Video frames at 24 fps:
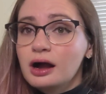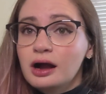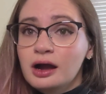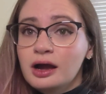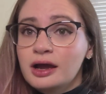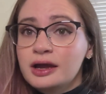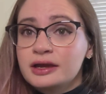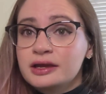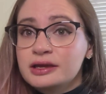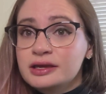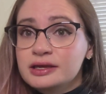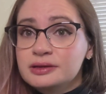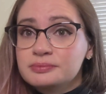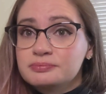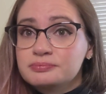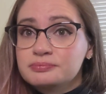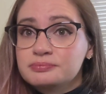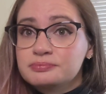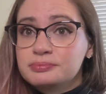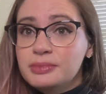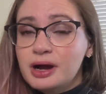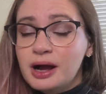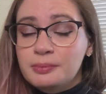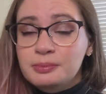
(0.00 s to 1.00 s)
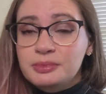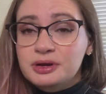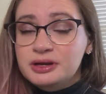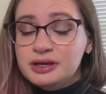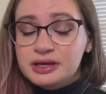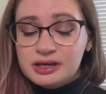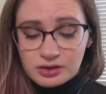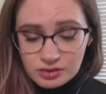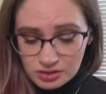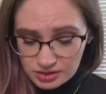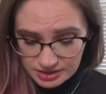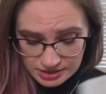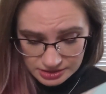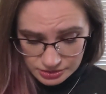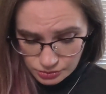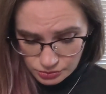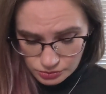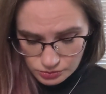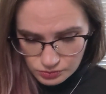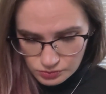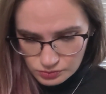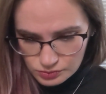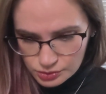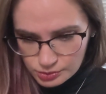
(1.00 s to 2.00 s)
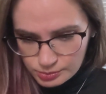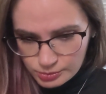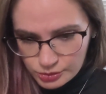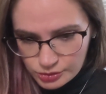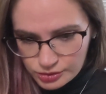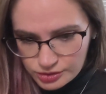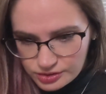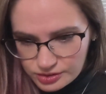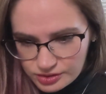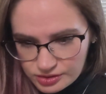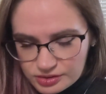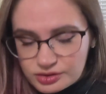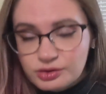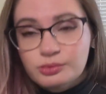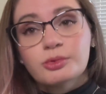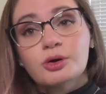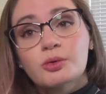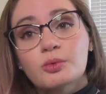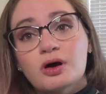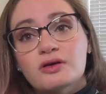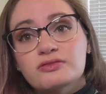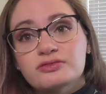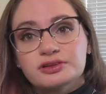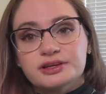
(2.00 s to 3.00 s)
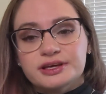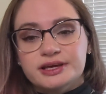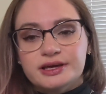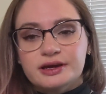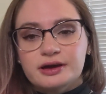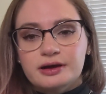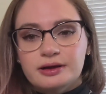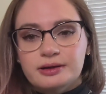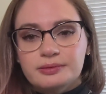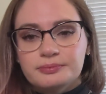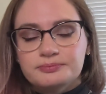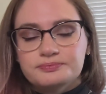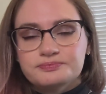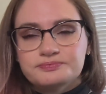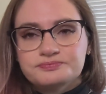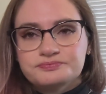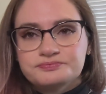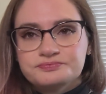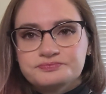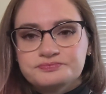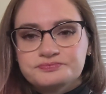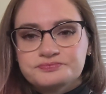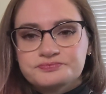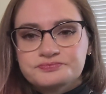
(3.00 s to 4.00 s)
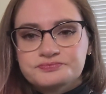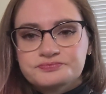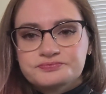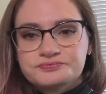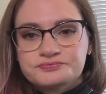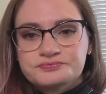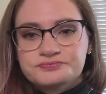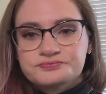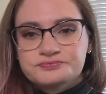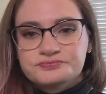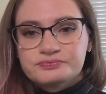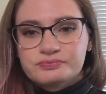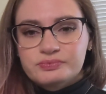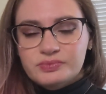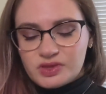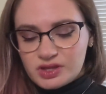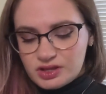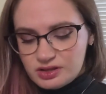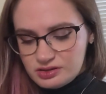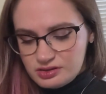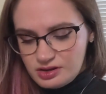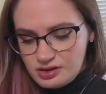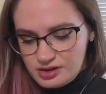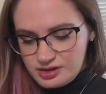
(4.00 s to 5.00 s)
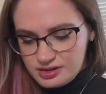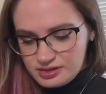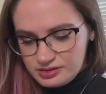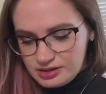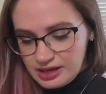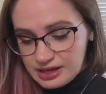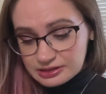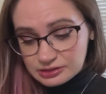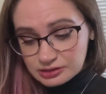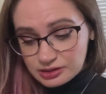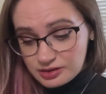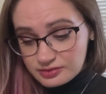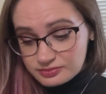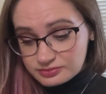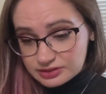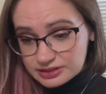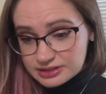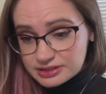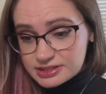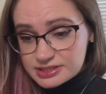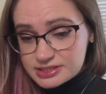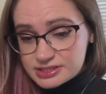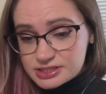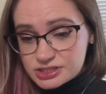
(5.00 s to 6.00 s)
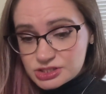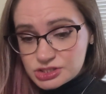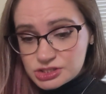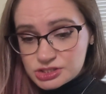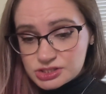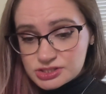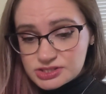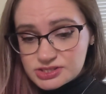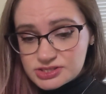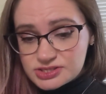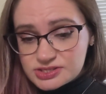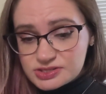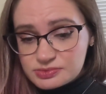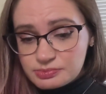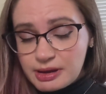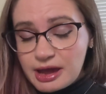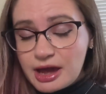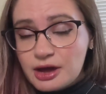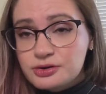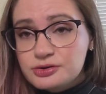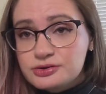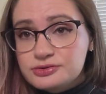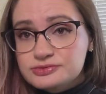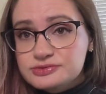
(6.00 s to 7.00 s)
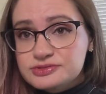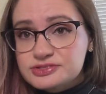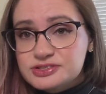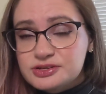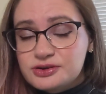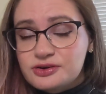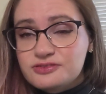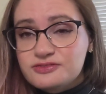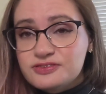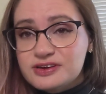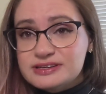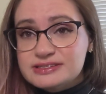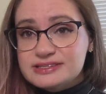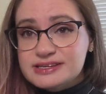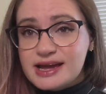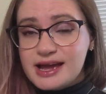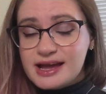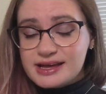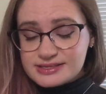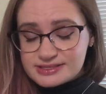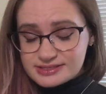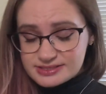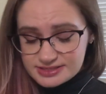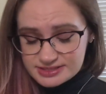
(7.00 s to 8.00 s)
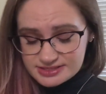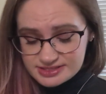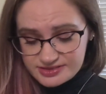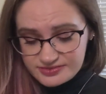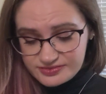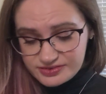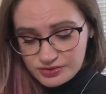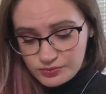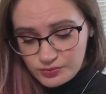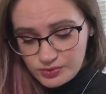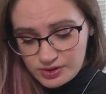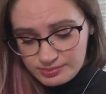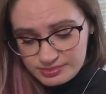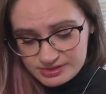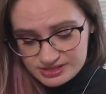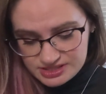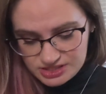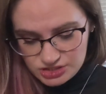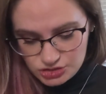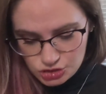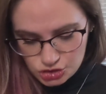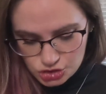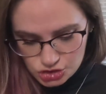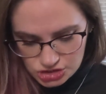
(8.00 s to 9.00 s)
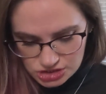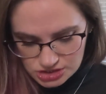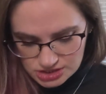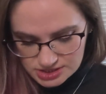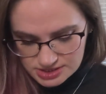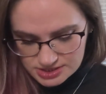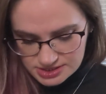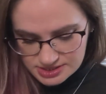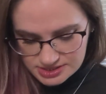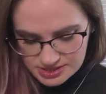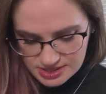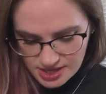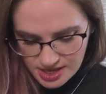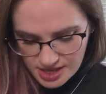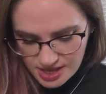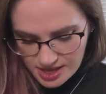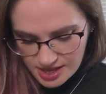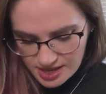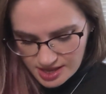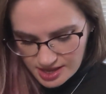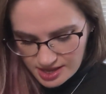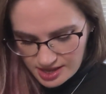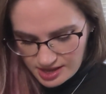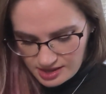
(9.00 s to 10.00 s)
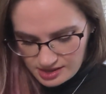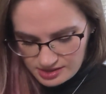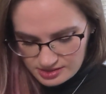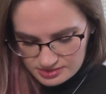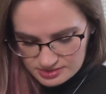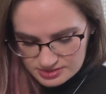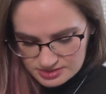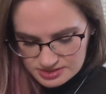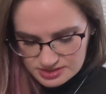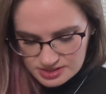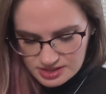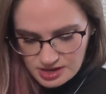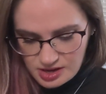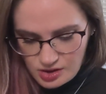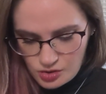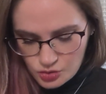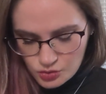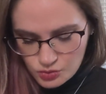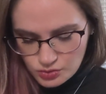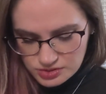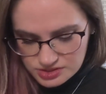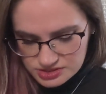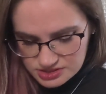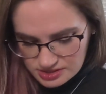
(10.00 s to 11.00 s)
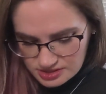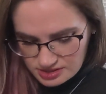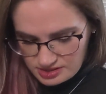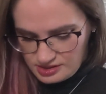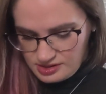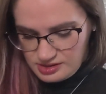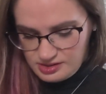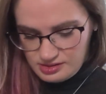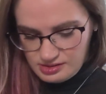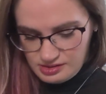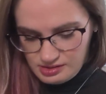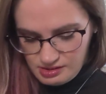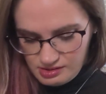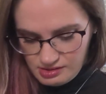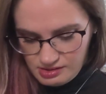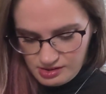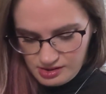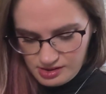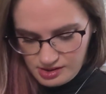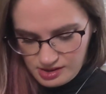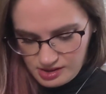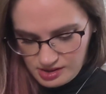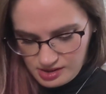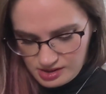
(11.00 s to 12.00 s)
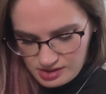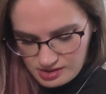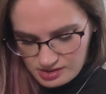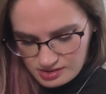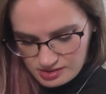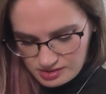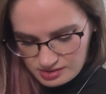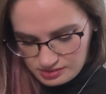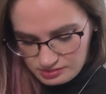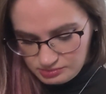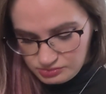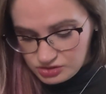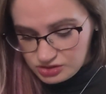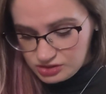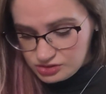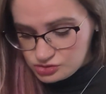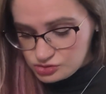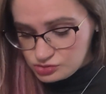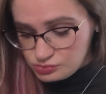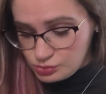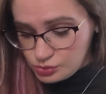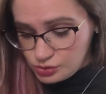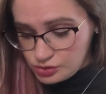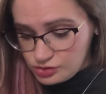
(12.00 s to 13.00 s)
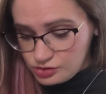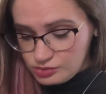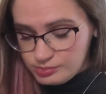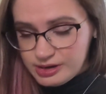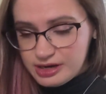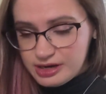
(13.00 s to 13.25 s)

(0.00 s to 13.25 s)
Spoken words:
I'm gonna get on it. No more waffling. I love Lindy Stitches patterns. They're fantastic. Stephanie Webb is a genius and a hoot, and I'm going to do more of her